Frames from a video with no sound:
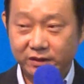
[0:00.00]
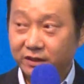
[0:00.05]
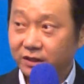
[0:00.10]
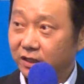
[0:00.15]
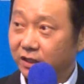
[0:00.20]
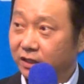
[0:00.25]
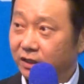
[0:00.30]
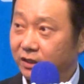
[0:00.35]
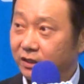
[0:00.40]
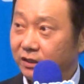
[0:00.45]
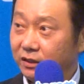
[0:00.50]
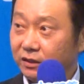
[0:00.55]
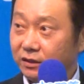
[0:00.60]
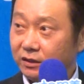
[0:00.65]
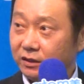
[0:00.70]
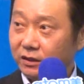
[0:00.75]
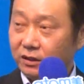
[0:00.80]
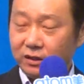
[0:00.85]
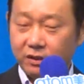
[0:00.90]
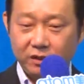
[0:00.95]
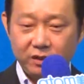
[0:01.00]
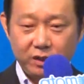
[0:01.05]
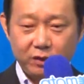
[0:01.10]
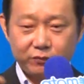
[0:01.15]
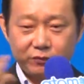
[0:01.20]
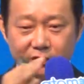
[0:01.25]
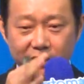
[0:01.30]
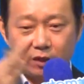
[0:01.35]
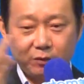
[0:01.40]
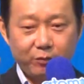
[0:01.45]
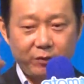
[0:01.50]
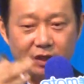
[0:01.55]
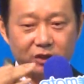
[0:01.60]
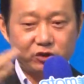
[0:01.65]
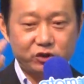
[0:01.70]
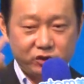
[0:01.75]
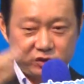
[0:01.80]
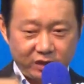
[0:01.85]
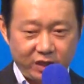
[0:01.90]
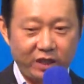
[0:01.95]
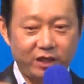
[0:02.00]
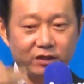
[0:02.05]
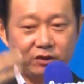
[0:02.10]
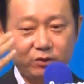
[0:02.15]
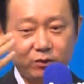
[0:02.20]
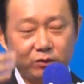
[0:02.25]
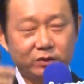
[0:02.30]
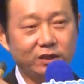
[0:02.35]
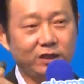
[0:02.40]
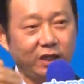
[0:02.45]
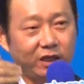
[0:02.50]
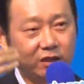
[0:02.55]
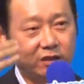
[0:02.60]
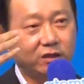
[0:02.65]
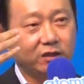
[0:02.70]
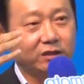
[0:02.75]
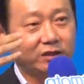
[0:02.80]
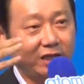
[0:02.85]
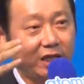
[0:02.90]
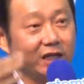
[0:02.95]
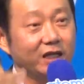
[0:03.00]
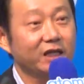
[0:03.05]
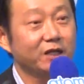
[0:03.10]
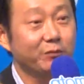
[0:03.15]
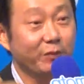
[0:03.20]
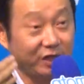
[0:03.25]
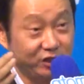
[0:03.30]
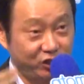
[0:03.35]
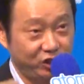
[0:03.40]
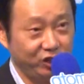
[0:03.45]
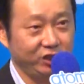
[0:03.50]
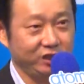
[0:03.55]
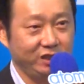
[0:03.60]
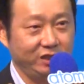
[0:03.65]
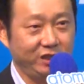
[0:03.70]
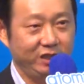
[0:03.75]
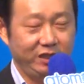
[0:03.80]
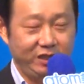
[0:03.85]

They, if not matched, they thought like a daily matching